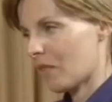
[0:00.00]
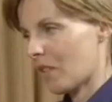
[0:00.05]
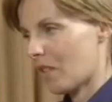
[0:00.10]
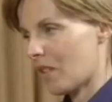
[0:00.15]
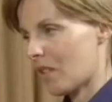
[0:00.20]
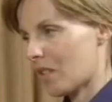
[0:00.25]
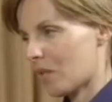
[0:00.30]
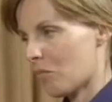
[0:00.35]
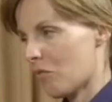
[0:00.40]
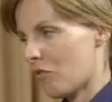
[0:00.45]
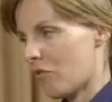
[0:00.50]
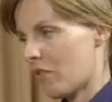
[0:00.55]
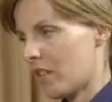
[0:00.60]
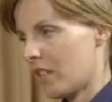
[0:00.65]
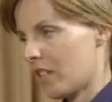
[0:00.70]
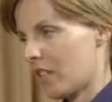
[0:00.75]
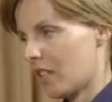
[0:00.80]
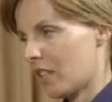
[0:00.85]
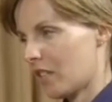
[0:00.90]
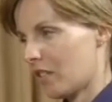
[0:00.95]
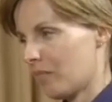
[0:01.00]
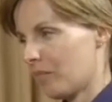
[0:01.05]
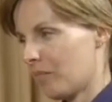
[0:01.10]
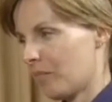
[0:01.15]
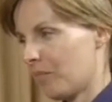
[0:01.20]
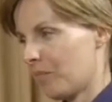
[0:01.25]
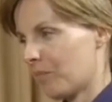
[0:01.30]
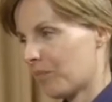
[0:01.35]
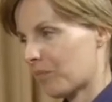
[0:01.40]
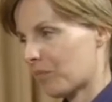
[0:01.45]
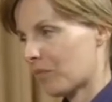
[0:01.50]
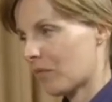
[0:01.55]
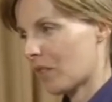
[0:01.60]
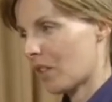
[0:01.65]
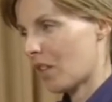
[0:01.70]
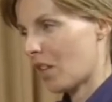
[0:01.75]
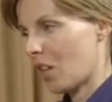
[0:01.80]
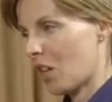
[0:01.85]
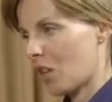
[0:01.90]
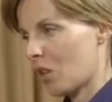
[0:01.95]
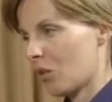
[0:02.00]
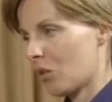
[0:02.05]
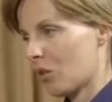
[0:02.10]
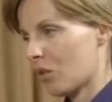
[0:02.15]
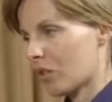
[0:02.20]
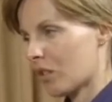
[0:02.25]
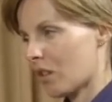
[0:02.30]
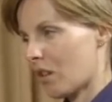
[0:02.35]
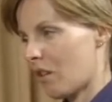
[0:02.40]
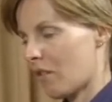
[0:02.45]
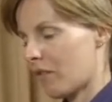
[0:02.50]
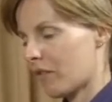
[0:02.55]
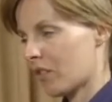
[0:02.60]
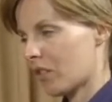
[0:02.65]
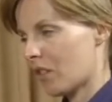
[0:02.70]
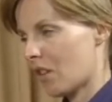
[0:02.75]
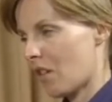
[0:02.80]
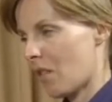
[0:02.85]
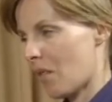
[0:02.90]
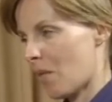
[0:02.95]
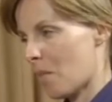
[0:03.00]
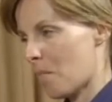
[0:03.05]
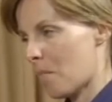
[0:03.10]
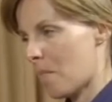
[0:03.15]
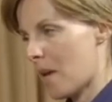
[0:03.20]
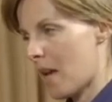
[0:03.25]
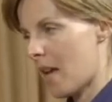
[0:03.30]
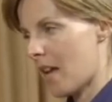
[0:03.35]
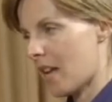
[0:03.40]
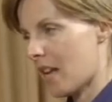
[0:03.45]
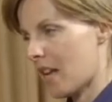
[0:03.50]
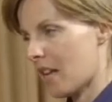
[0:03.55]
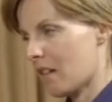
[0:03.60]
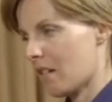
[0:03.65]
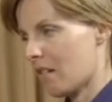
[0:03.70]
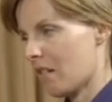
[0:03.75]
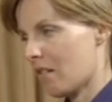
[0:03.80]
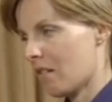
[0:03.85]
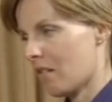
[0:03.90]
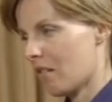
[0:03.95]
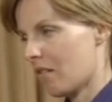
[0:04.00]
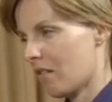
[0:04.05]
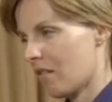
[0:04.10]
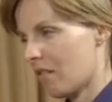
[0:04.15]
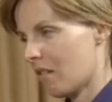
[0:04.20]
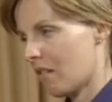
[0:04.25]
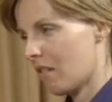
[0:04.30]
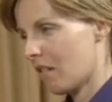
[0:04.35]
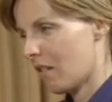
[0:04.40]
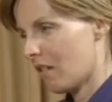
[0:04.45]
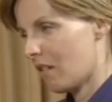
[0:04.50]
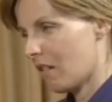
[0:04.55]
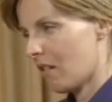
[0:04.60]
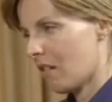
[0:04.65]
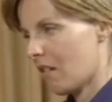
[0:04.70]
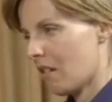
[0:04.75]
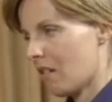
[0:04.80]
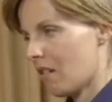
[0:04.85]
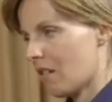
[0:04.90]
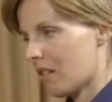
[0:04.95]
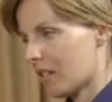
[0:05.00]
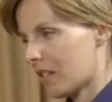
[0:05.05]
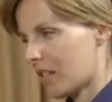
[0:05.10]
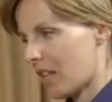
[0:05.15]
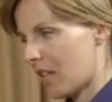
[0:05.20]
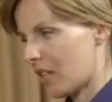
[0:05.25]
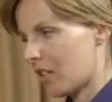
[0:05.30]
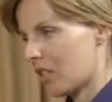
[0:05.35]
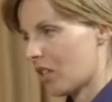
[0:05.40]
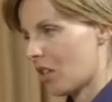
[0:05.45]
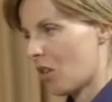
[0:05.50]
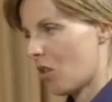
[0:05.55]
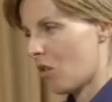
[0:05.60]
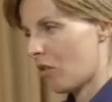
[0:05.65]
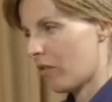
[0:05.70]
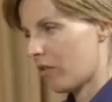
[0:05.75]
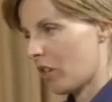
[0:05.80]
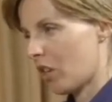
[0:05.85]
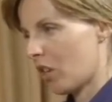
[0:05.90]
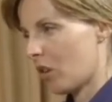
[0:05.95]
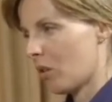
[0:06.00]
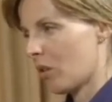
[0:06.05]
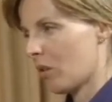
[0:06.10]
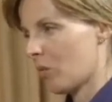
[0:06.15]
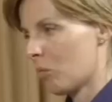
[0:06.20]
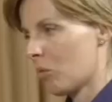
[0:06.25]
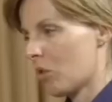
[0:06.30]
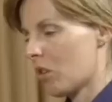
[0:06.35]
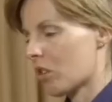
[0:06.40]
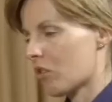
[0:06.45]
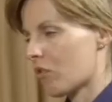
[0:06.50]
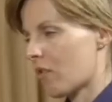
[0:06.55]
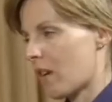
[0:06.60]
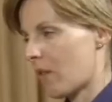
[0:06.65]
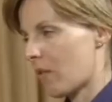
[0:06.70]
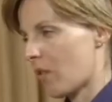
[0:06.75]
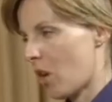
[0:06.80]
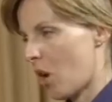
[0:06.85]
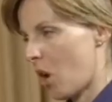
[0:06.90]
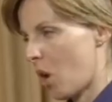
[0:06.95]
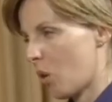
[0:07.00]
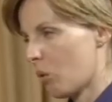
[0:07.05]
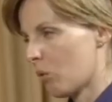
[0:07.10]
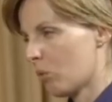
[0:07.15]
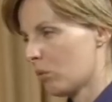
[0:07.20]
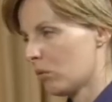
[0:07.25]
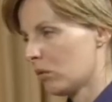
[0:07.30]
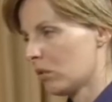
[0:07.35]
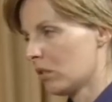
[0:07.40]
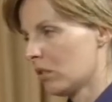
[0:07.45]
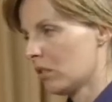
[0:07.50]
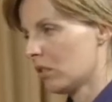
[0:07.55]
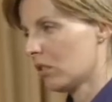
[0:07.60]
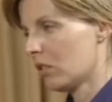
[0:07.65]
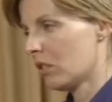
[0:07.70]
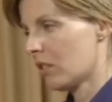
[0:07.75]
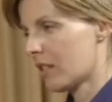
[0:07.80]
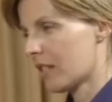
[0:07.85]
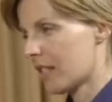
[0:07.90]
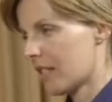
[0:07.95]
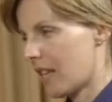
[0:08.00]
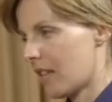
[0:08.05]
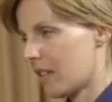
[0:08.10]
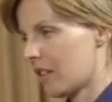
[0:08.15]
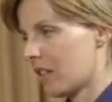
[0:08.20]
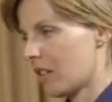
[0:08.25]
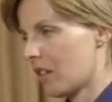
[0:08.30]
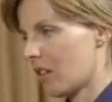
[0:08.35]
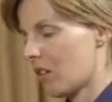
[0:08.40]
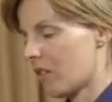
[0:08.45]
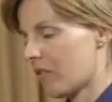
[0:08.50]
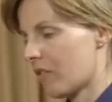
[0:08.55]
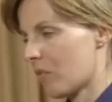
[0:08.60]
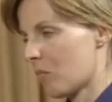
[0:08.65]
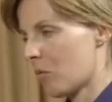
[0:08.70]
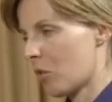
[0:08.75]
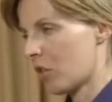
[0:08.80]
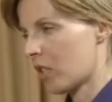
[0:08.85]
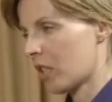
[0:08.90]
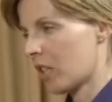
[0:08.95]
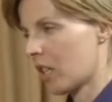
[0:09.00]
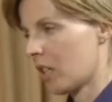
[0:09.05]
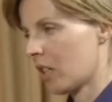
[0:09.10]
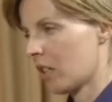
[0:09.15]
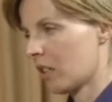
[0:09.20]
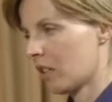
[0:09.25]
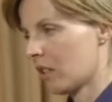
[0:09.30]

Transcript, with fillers: This meridian looks after the main centre of you and works around the whole centre of the body.